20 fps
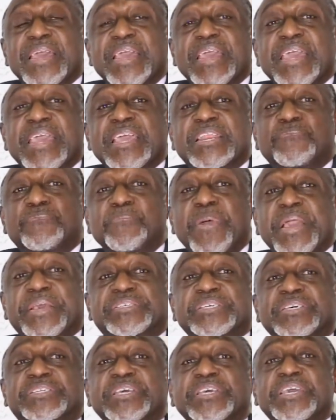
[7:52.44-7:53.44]
it
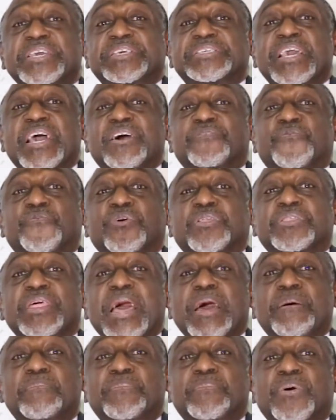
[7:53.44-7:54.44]
makes it easier for
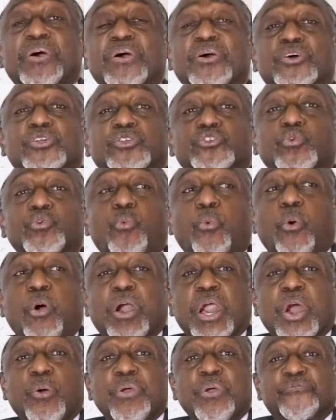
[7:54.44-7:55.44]
them to
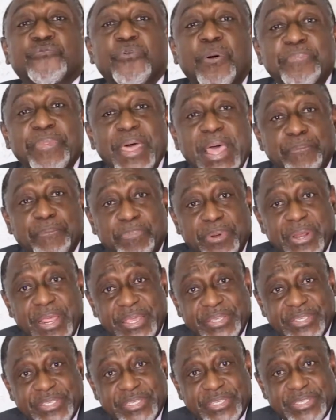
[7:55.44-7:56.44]
walk away from that
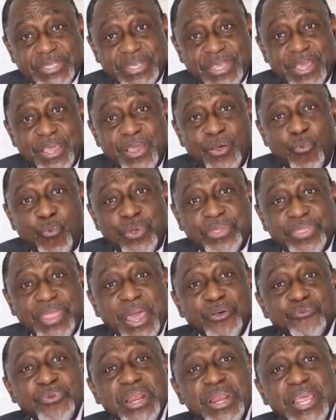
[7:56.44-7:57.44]
place with
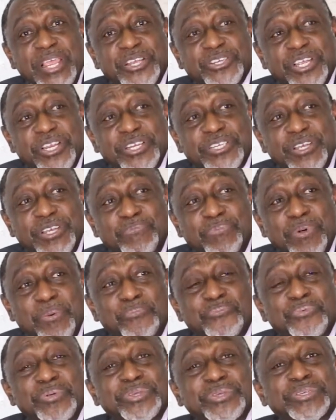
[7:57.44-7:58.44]
their relationship
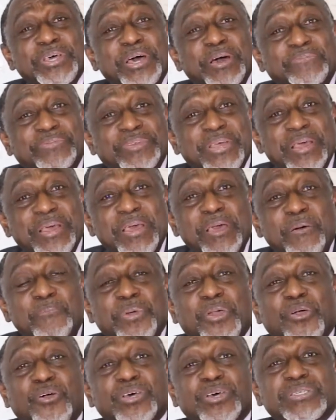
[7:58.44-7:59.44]
preserved.
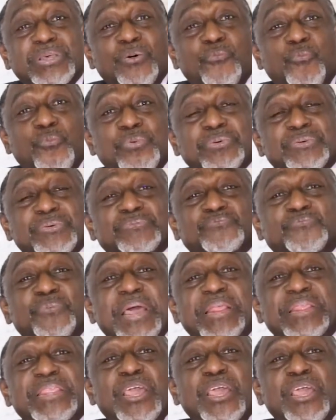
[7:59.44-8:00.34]
Because when